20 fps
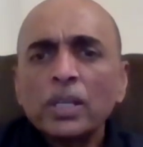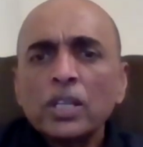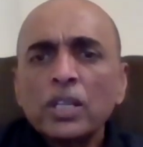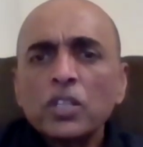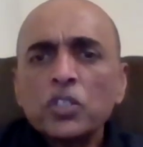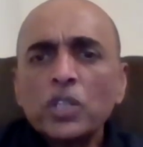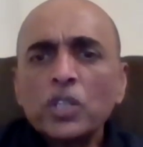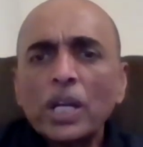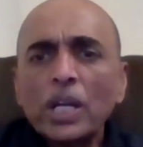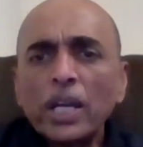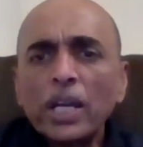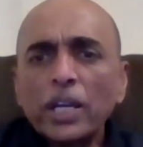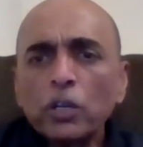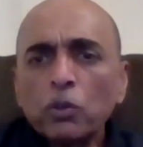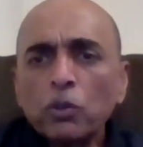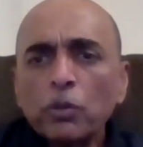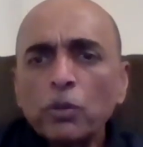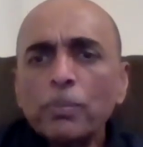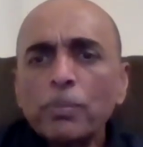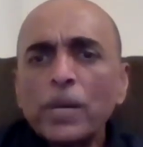Shall I
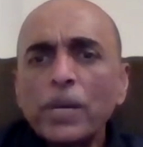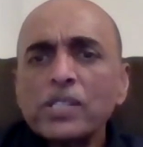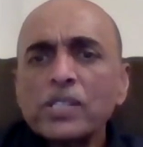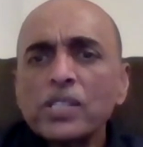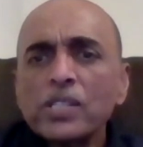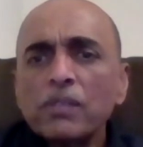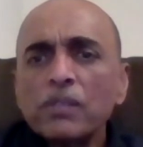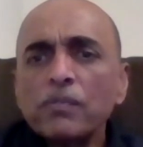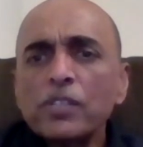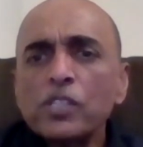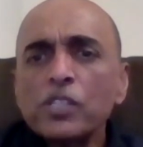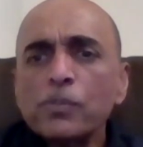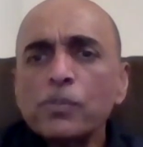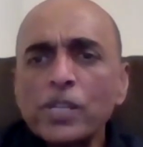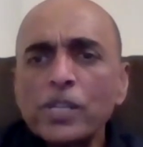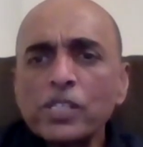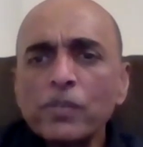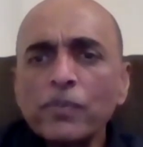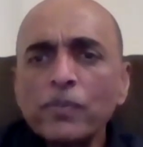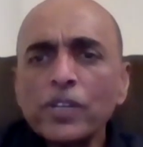equip myself with
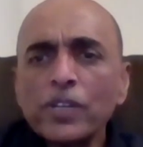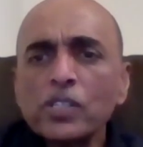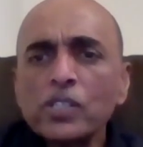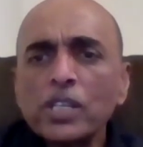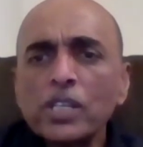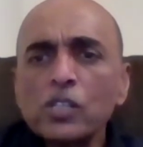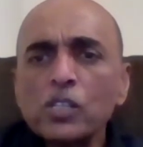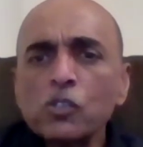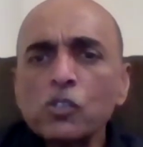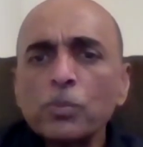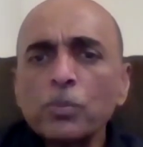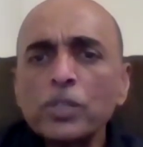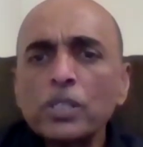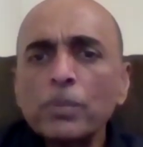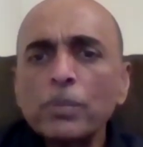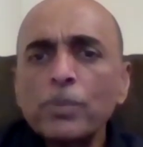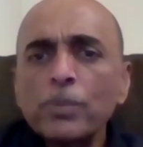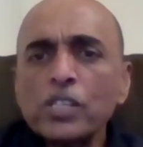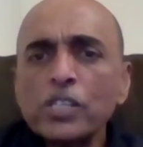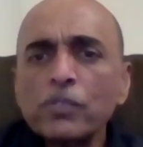specific skills to be the
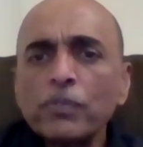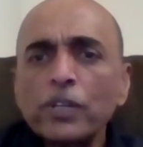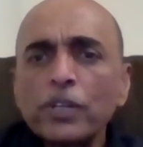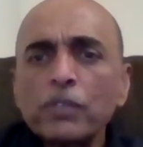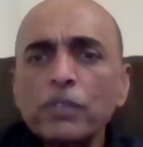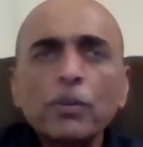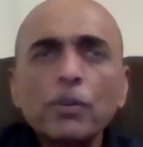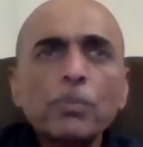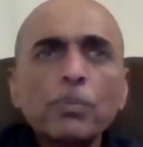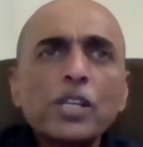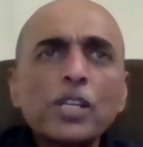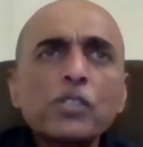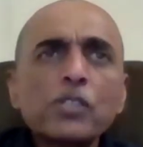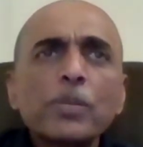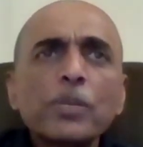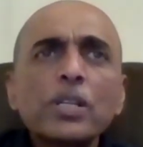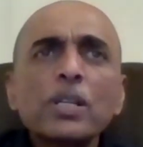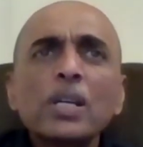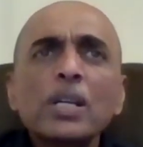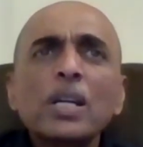best fit for
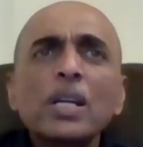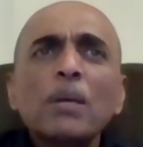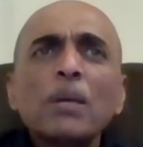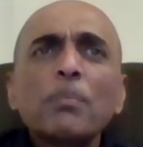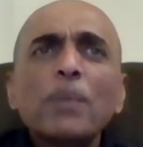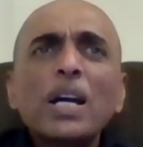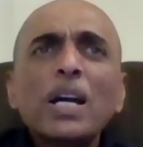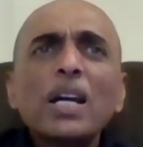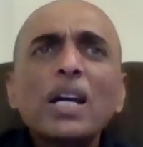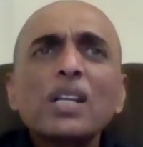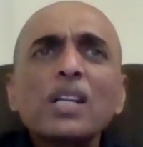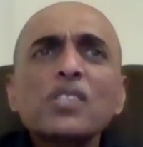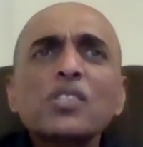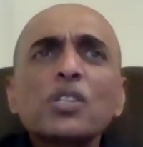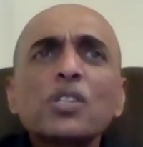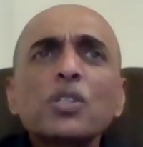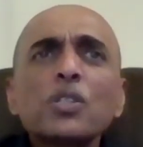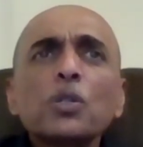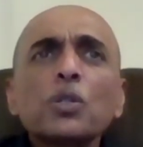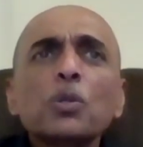placement? My
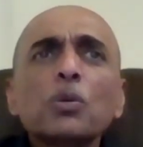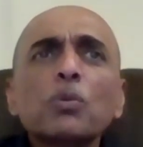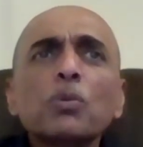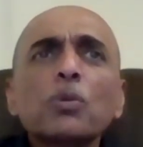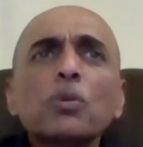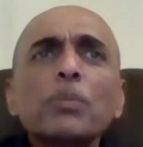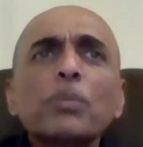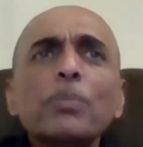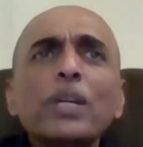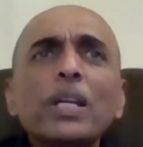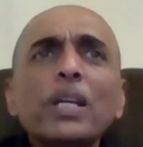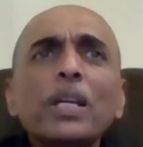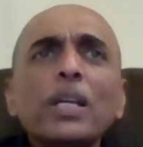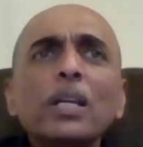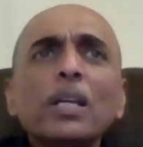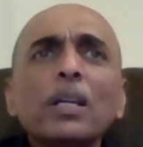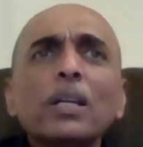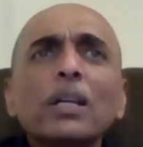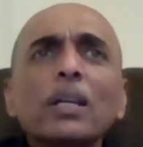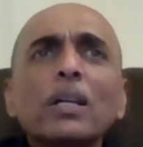answer to you would
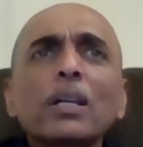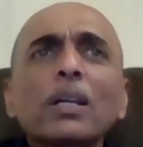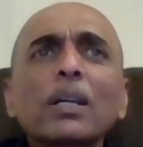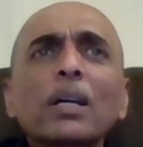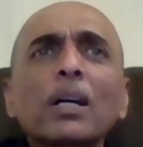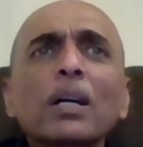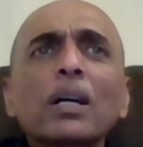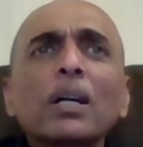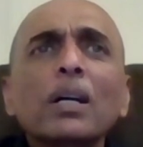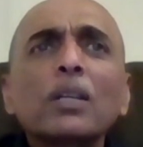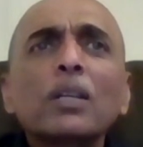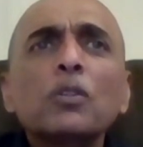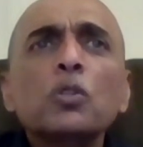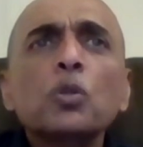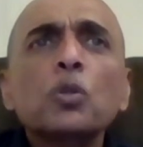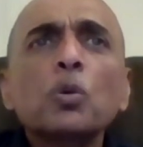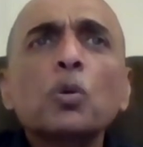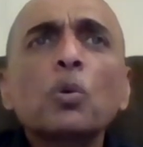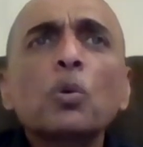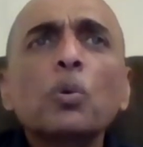be,
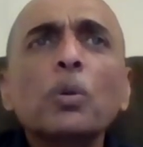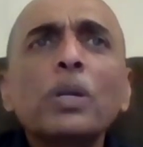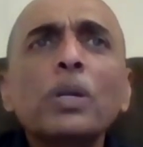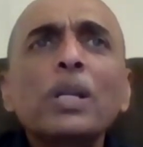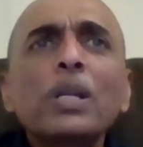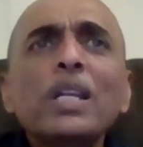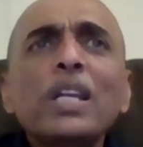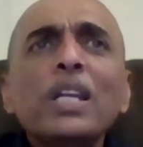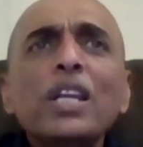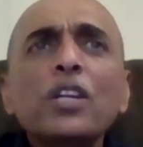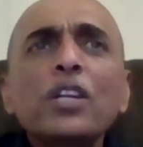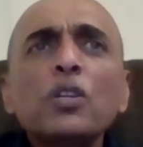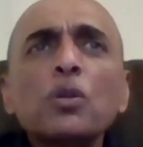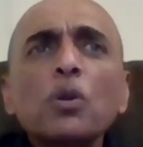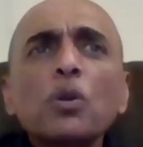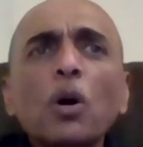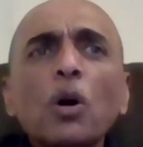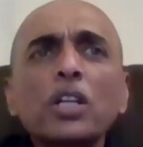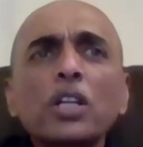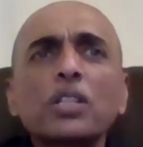you need
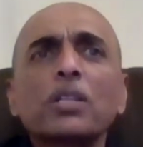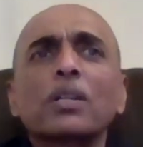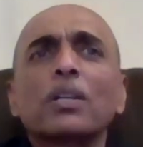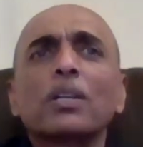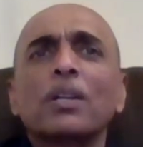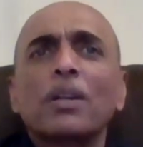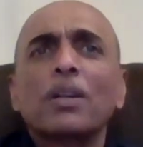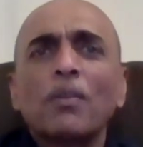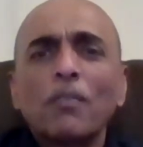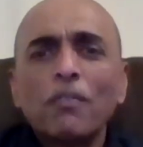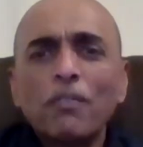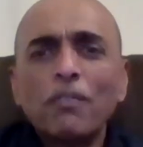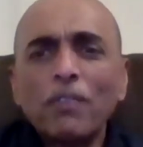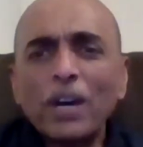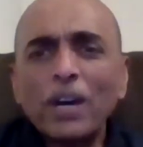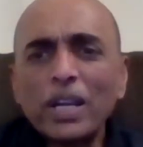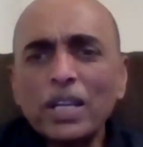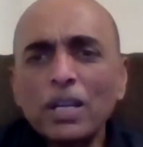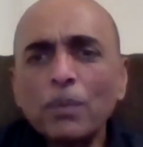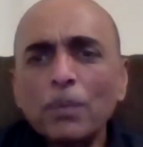not
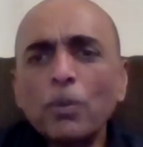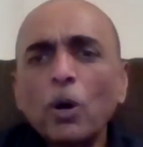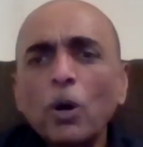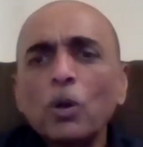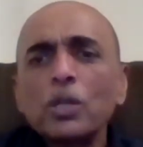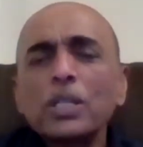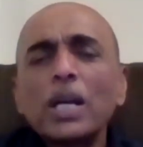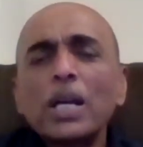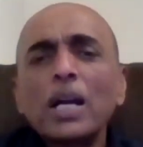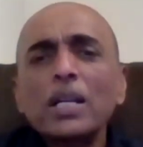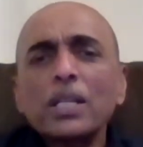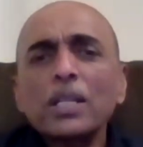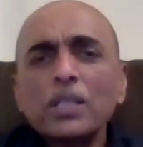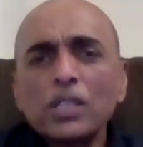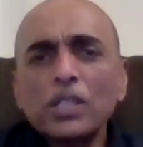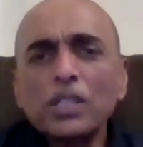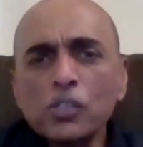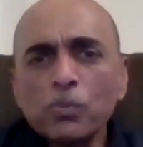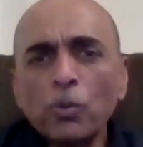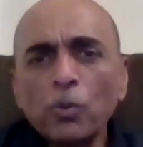worry about that at
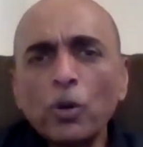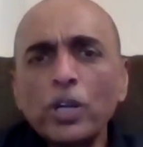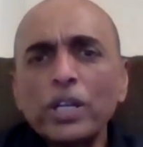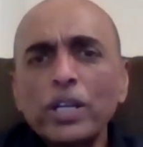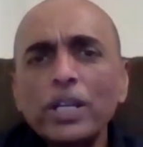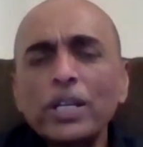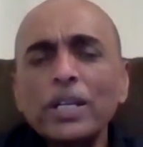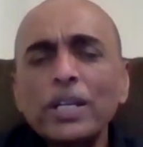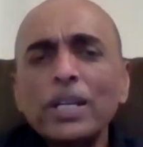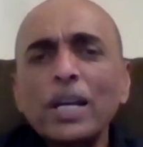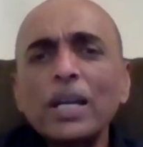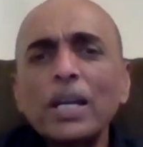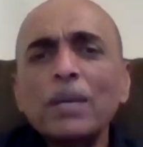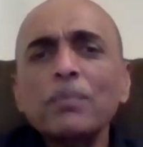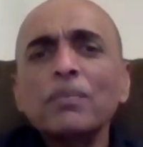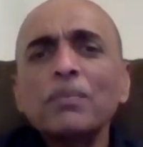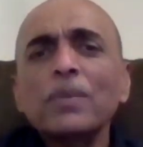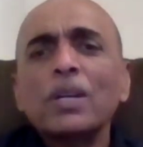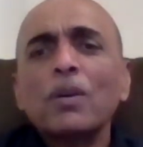this point in time.